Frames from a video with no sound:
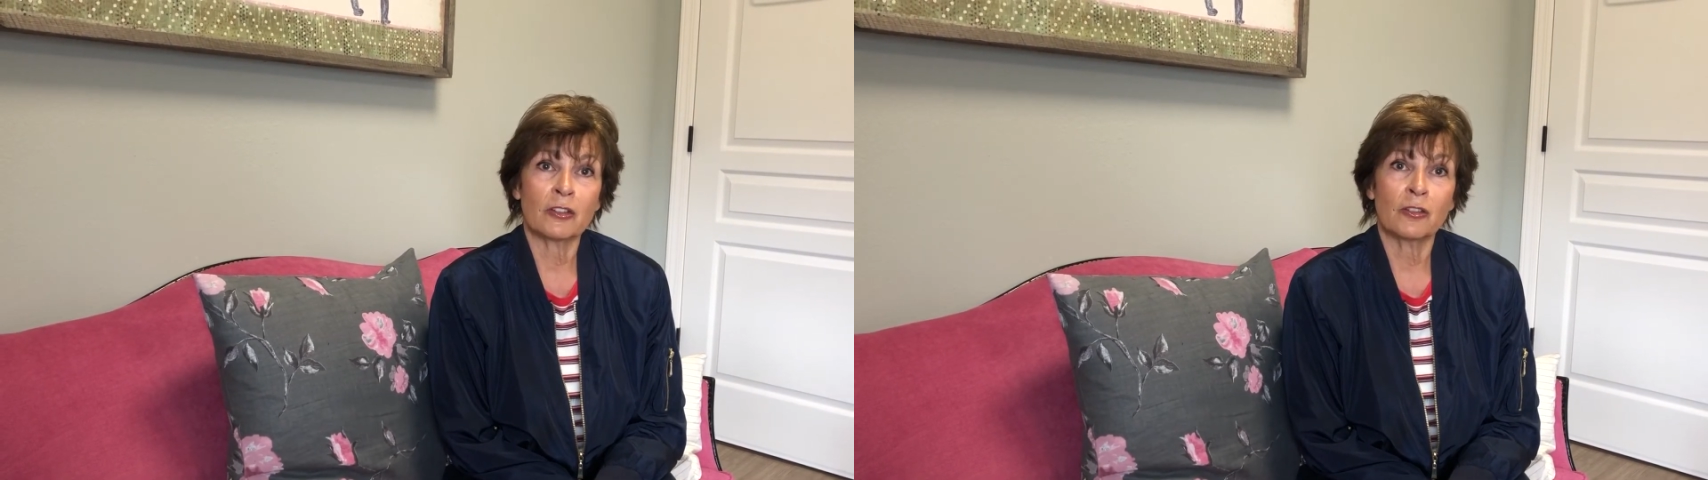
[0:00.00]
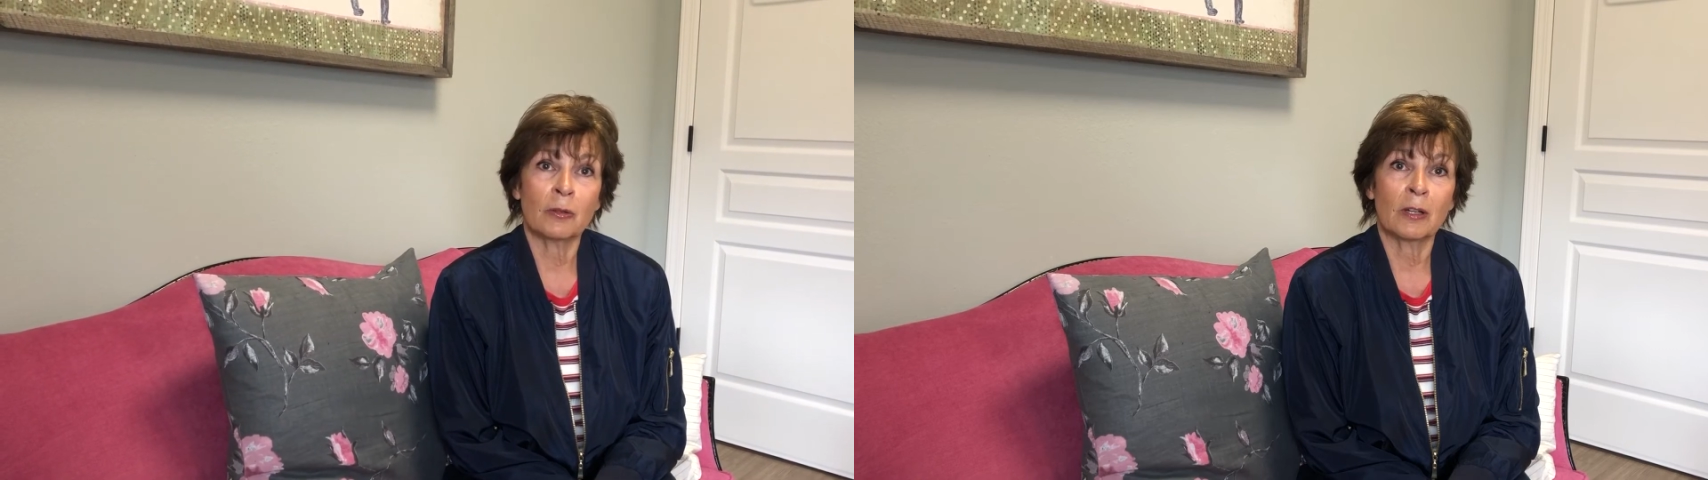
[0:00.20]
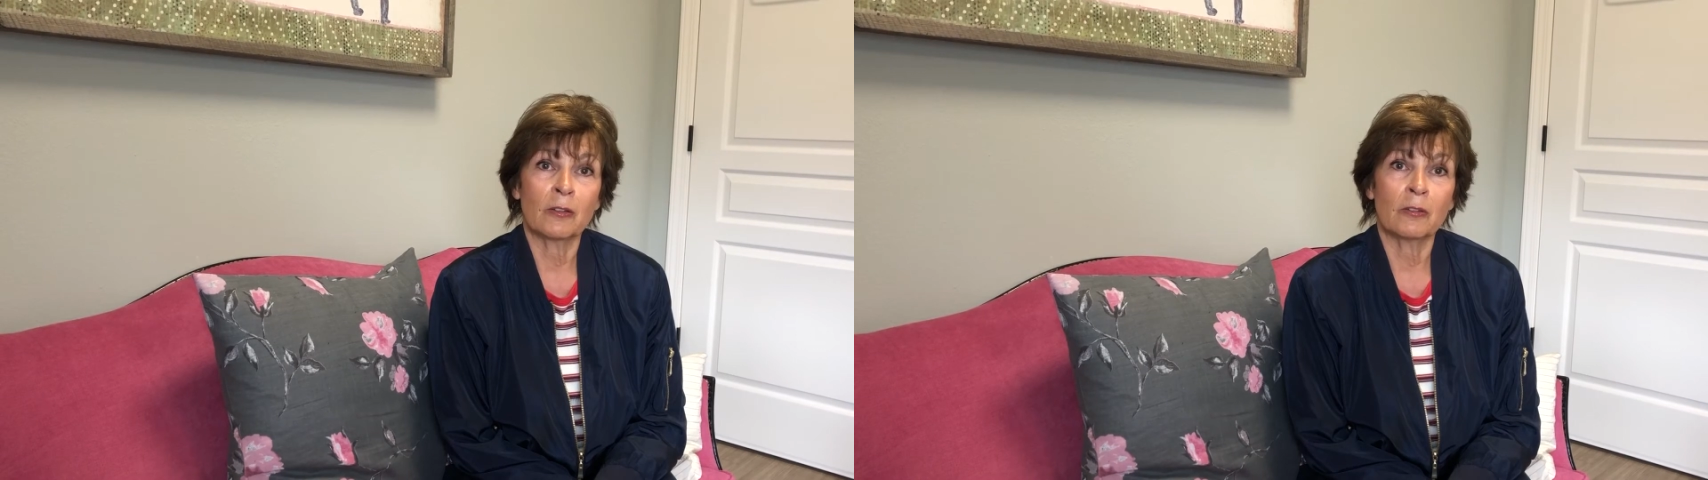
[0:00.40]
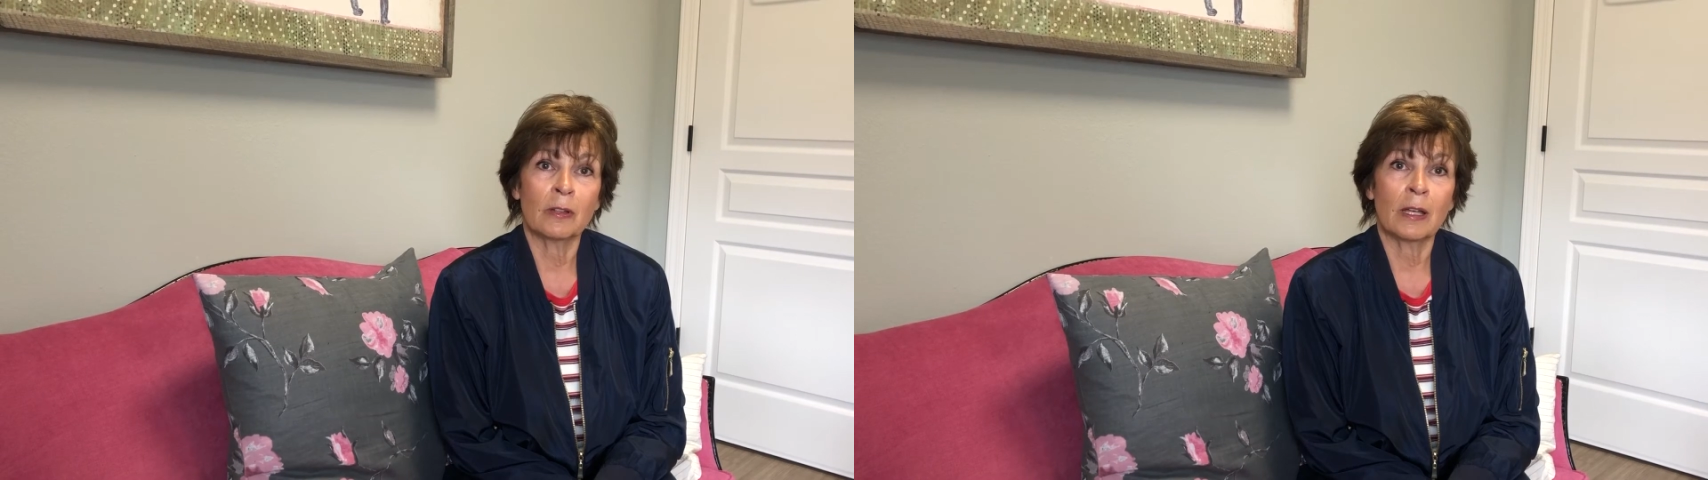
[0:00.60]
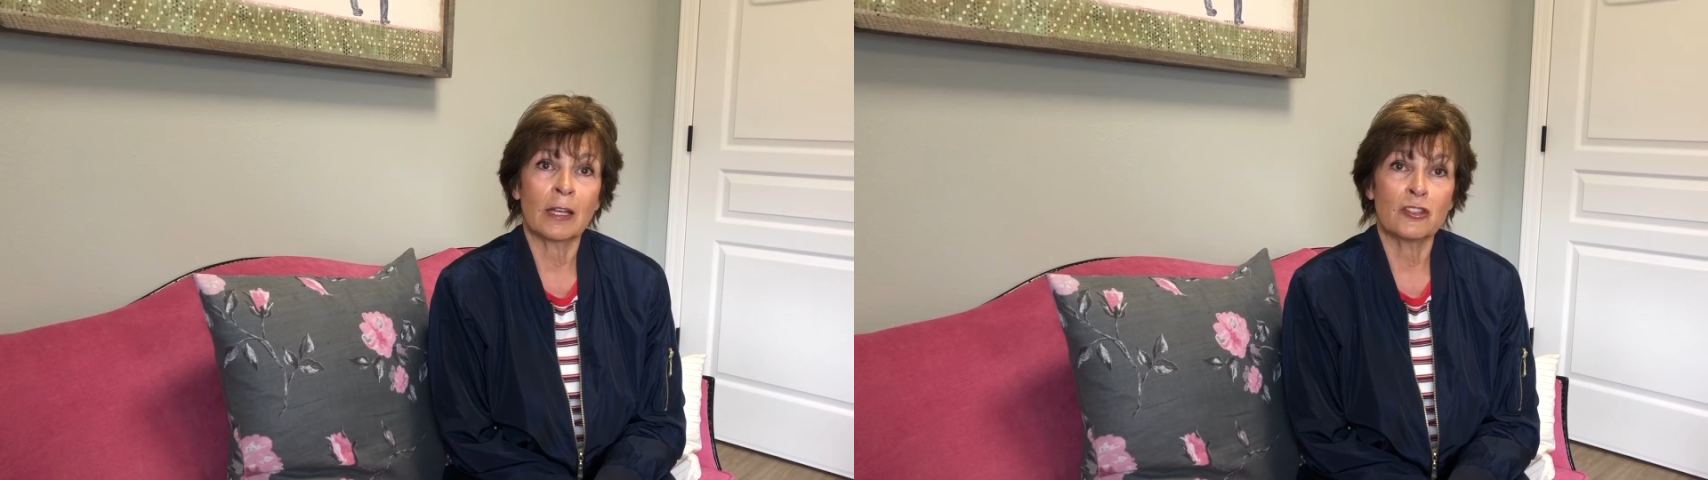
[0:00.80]
to
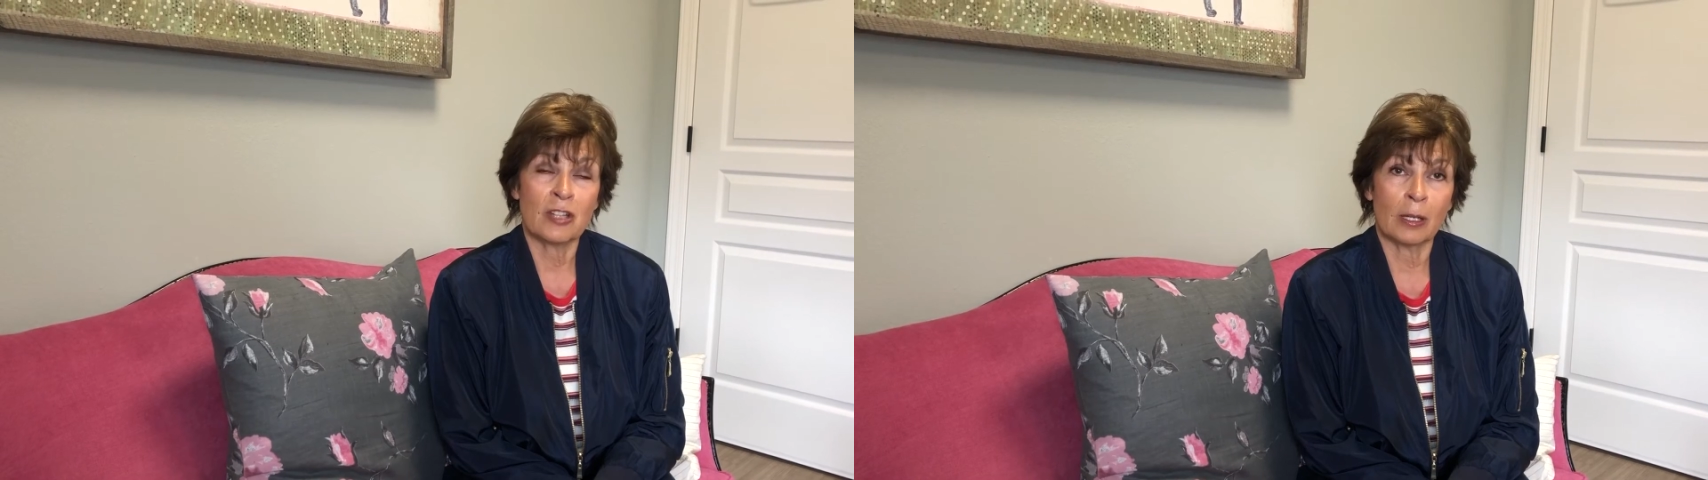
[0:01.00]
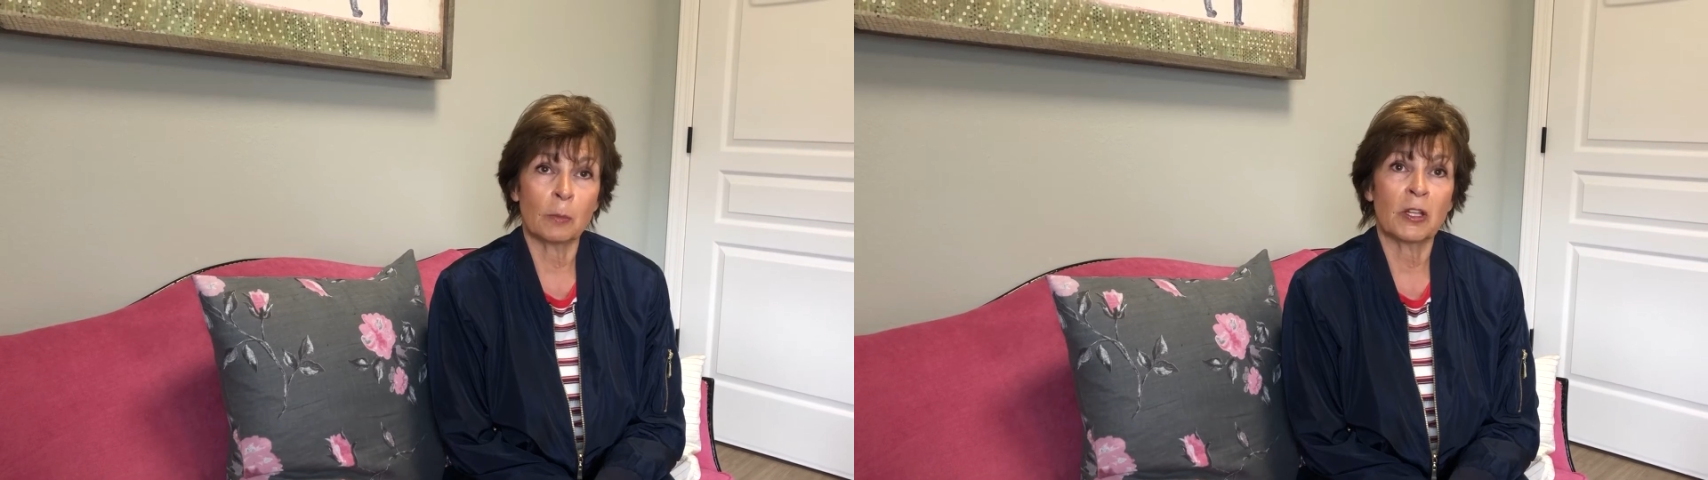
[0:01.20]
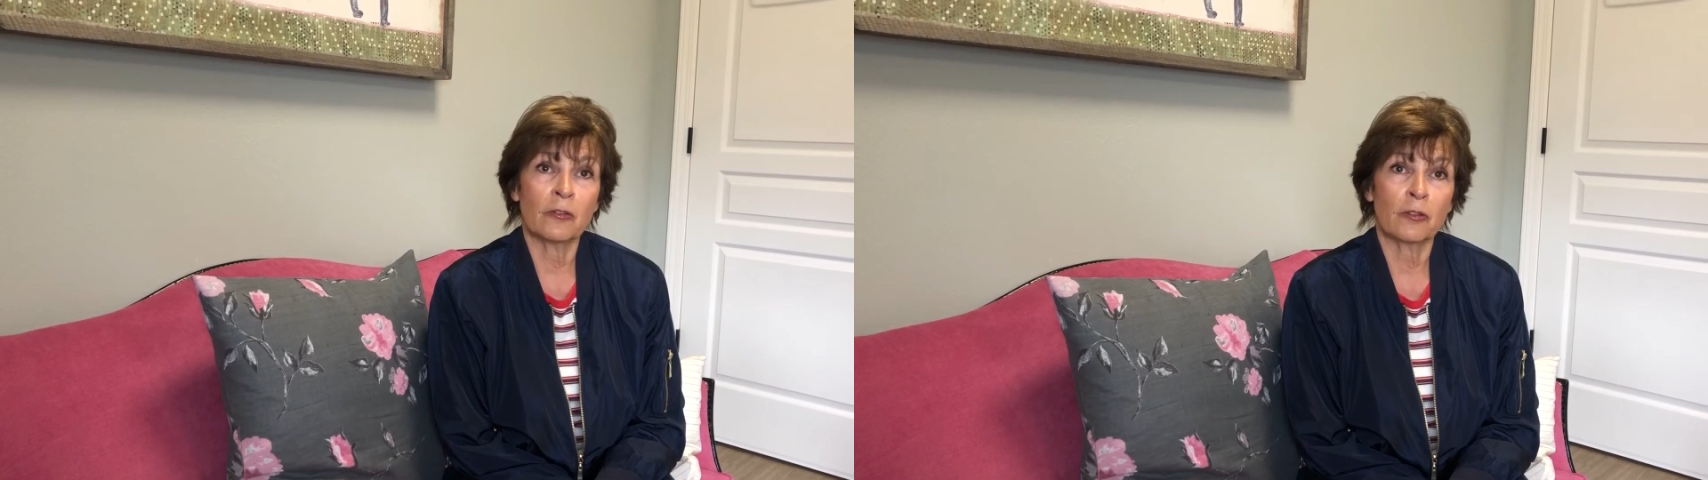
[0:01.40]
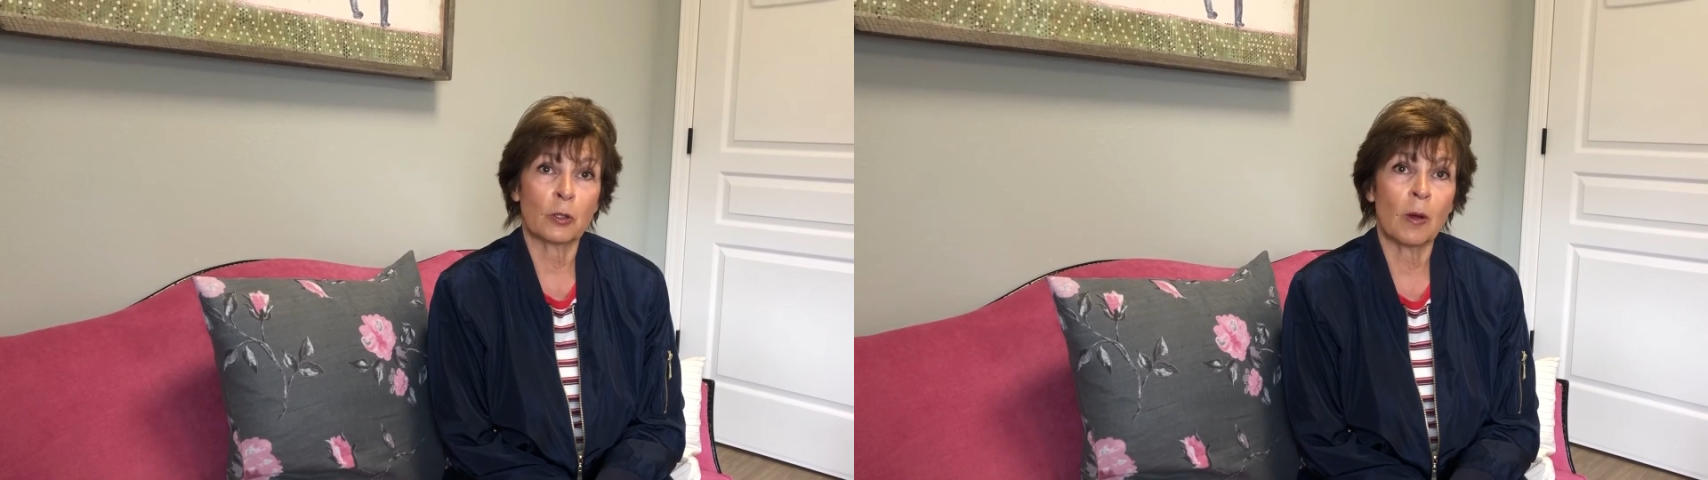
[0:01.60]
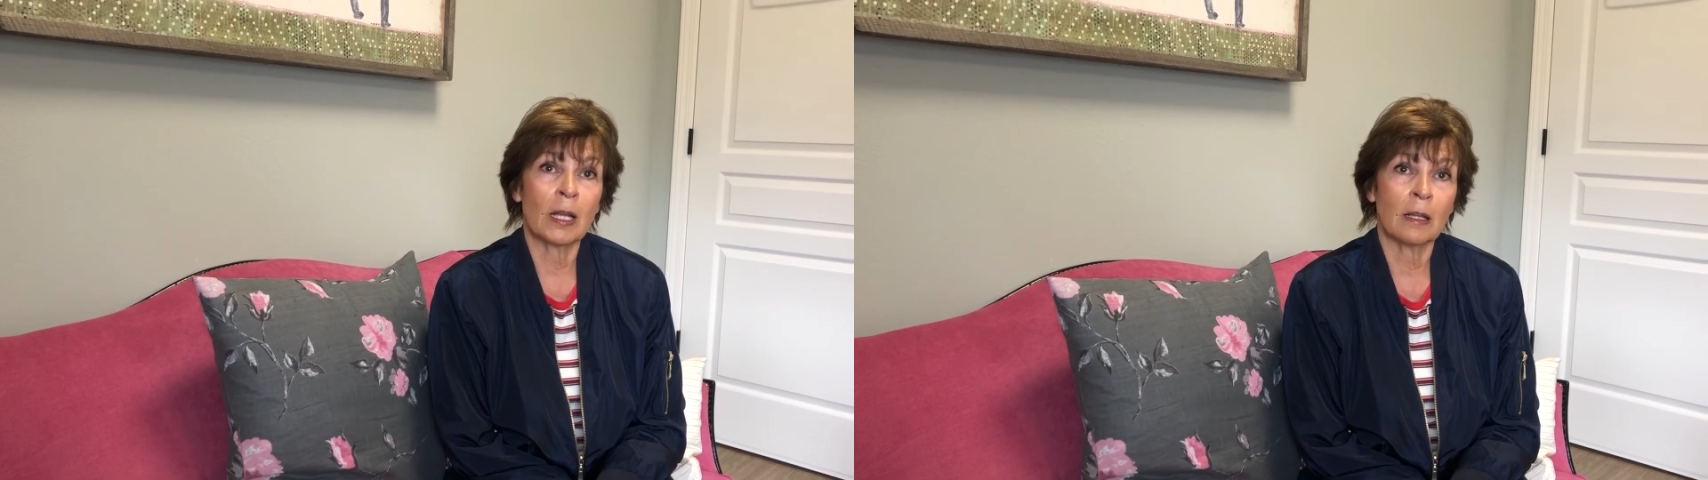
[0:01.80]
a gentleman for
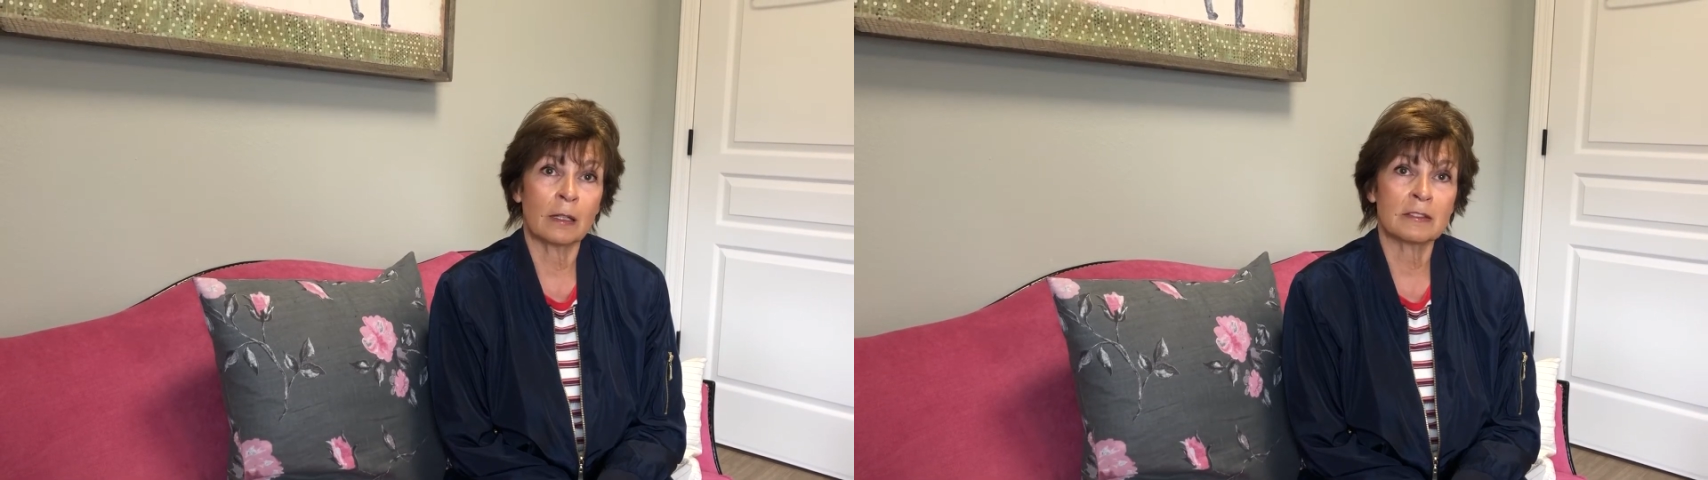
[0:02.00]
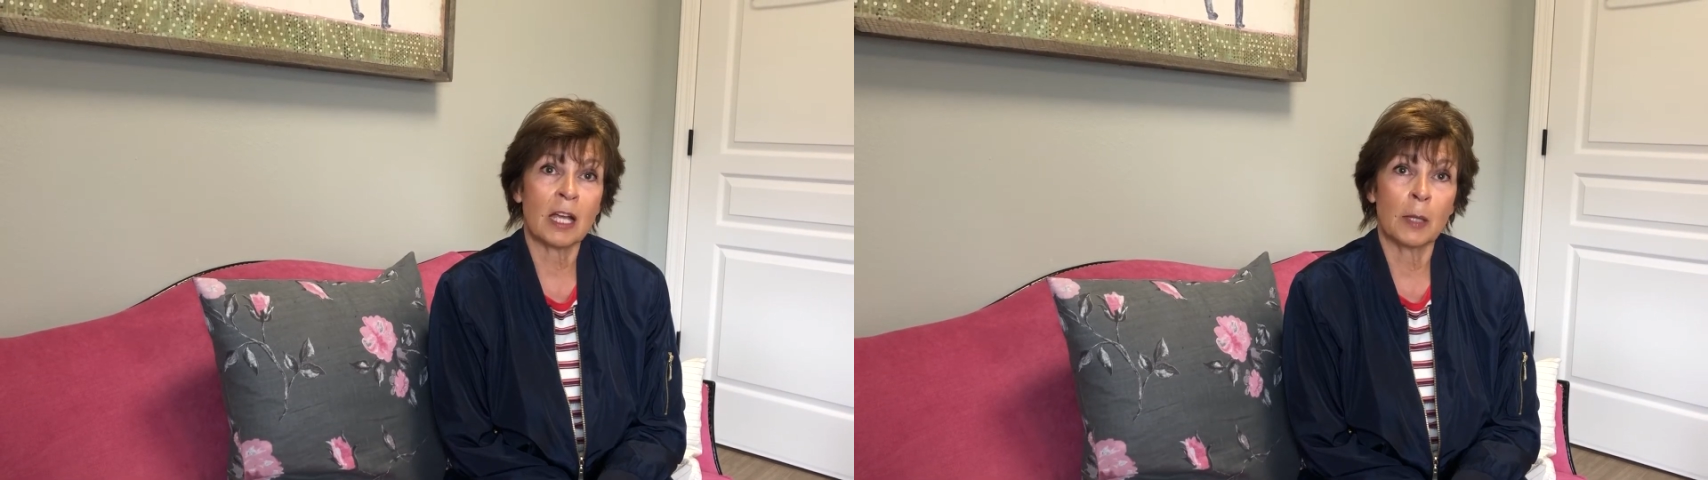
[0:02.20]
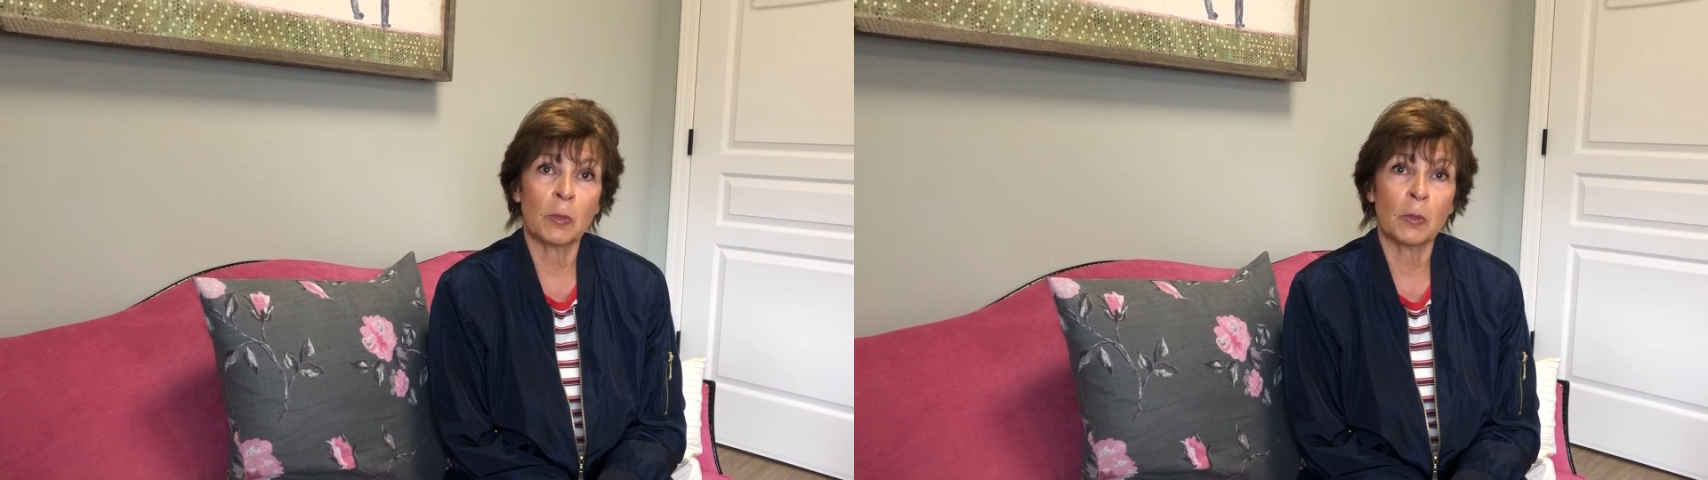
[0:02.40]
quite a long time,